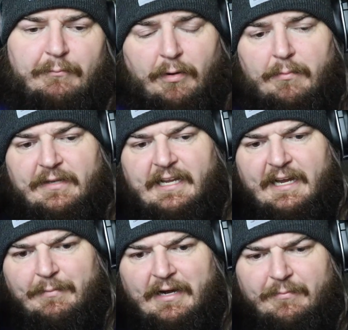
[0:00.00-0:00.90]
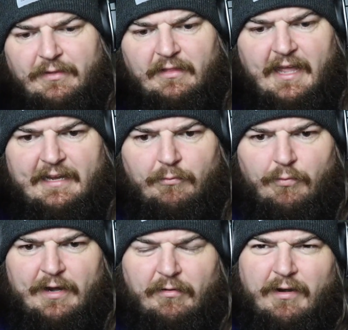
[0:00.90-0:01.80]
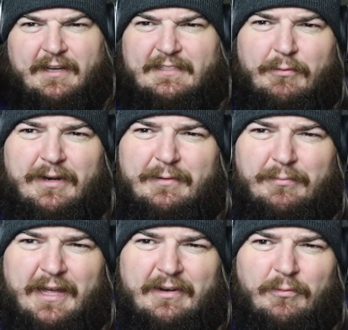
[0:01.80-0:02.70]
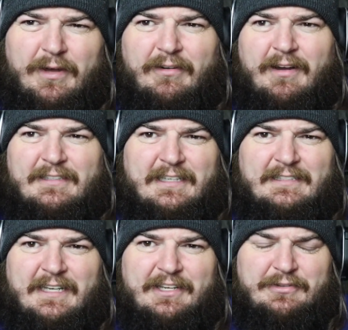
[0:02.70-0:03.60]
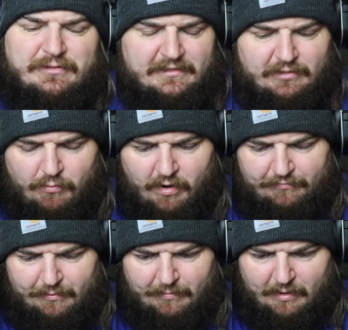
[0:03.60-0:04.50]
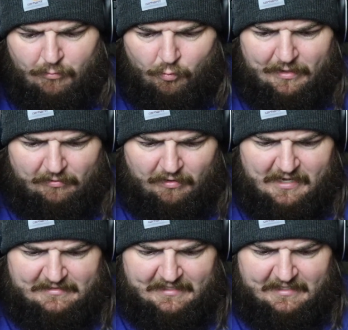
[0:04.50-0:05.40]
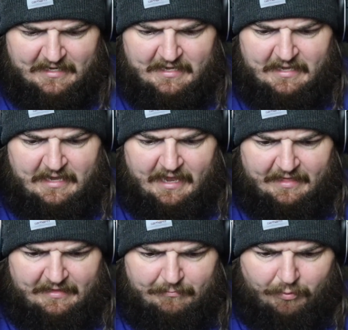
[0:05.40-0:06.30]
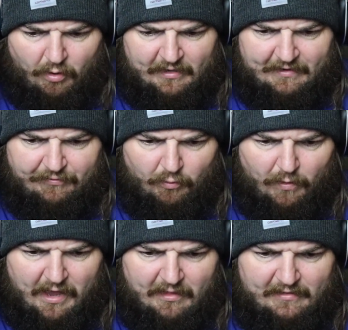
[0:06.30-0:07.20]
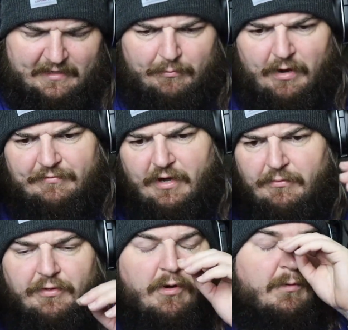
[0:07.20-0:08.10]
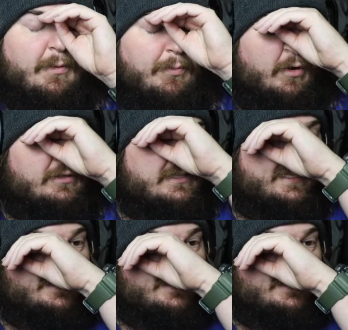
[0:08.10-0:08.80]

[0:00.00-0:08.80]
probably take it back up the lake and winterize. I wouldn't even plan on winterizing because I use it so often, but I'm going to winterize it and then park it for a while, and then I'm going to have to go through all my parts